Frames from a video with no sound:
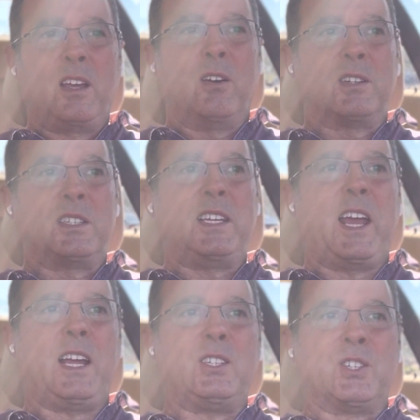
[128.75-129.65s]
as the
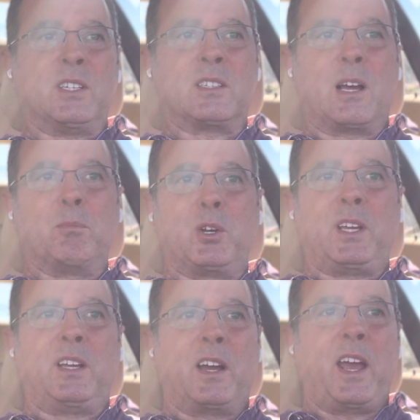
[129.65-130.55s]
agent, I'm
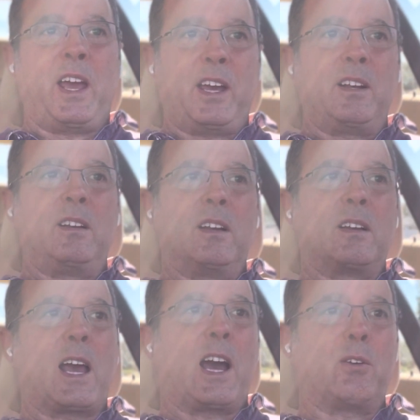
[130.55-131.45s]
looking ahead
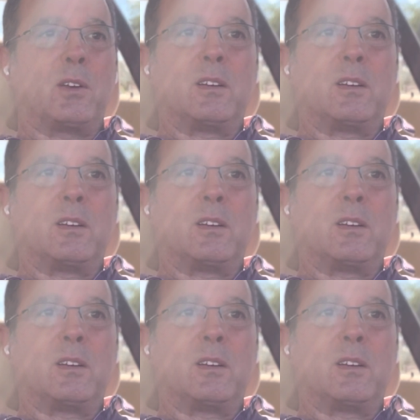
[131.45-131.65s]
out